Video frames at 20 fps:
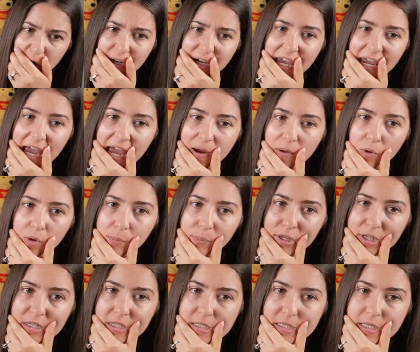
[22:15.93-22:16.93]
Okay, I will
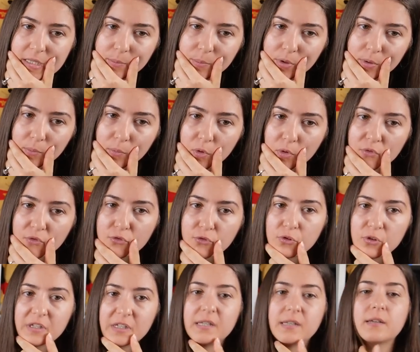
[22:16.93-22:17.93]
play the simple move
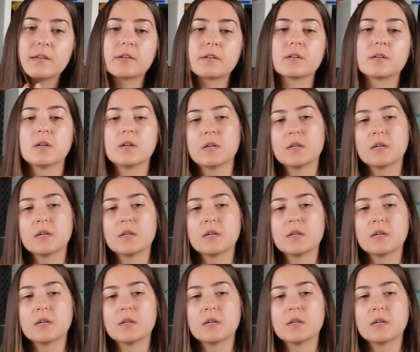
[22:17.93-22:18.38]
rook here.